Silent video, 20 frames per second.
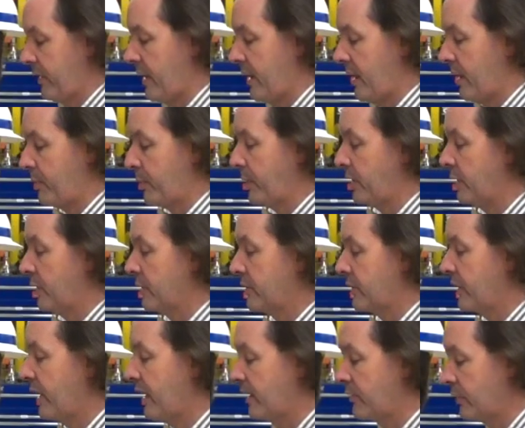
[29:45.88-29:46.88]
the hop we know it's
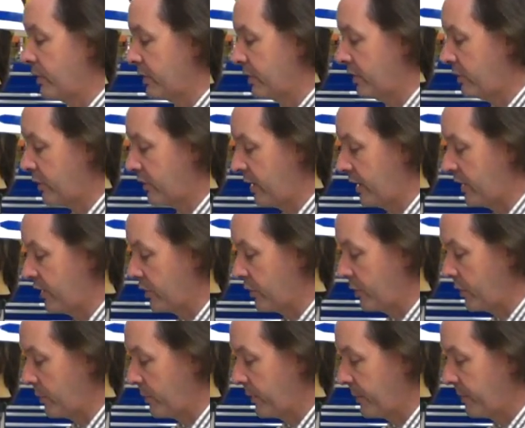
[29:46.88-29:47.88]
a high voltage
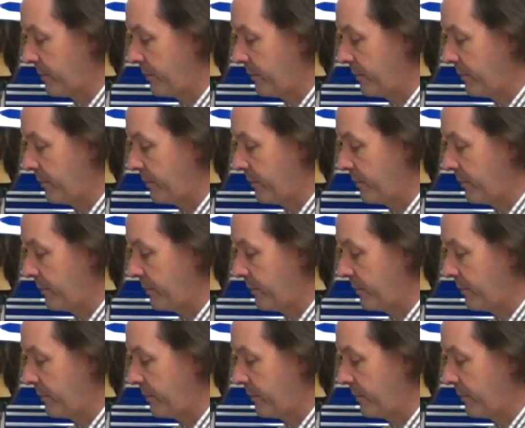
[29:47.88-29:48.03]
transformer